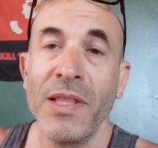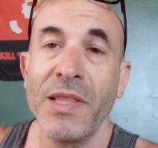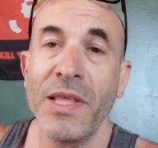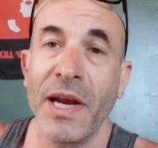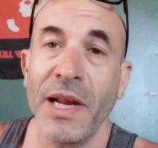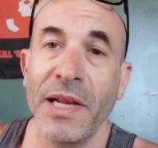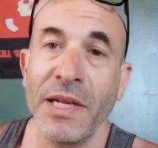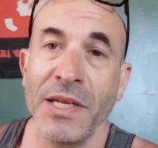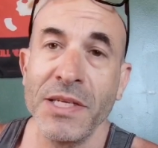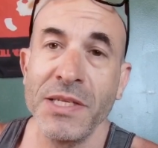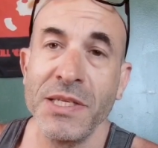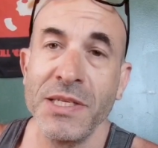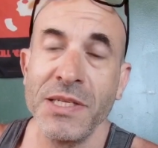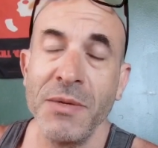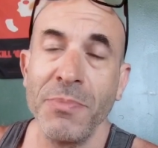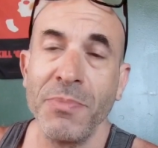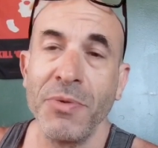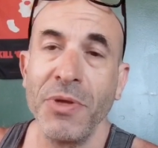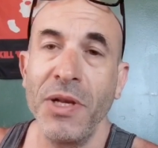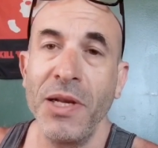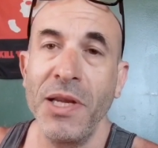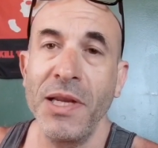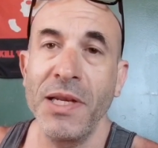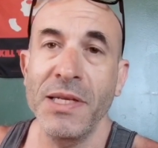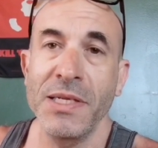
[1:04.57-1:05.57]
that I just
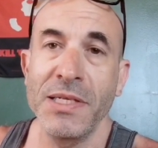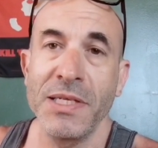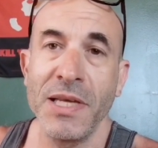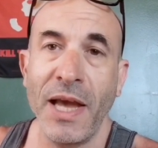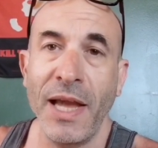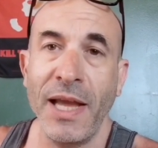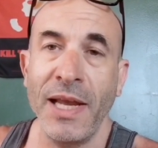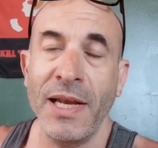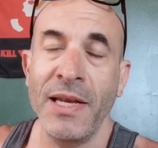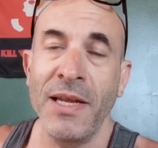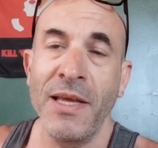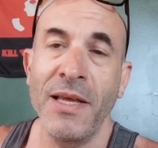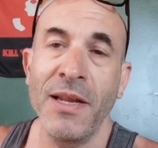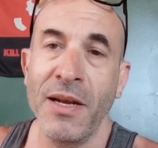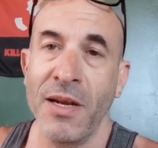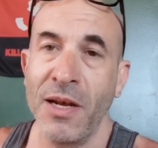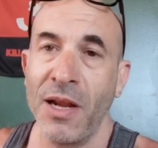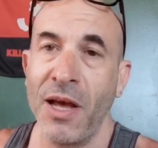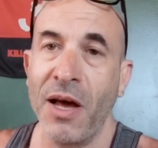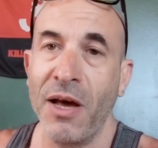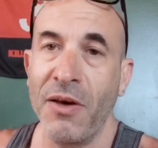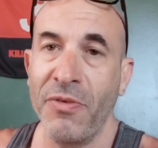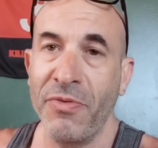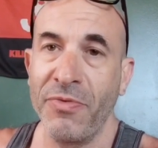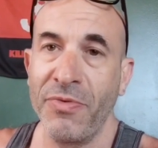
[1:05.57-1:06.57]
simply didn't tighten it
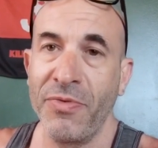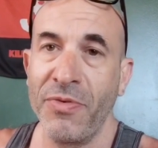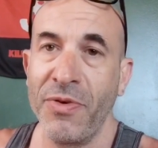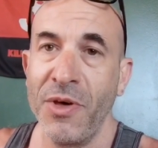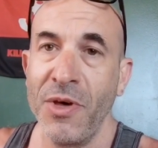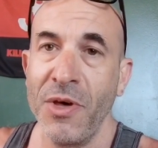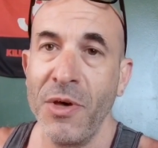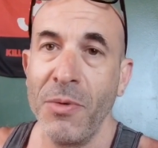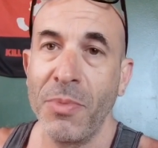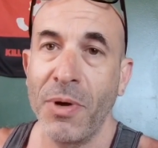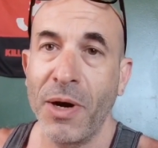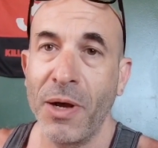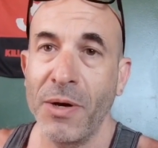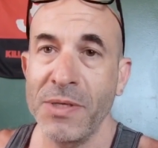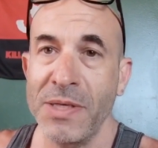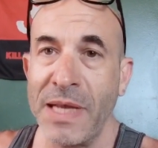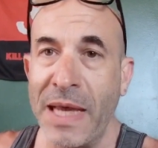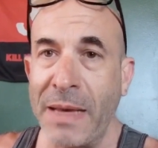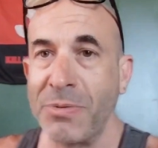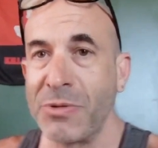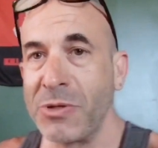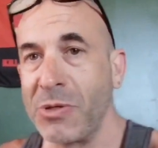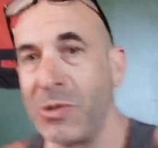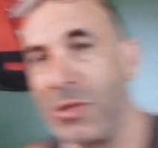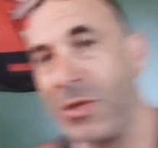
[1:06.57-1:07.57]
enough. But I was
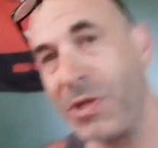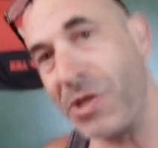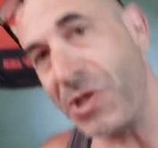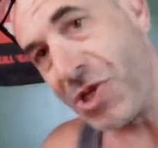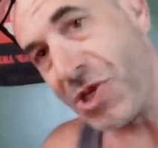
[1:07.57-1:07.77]
absolutely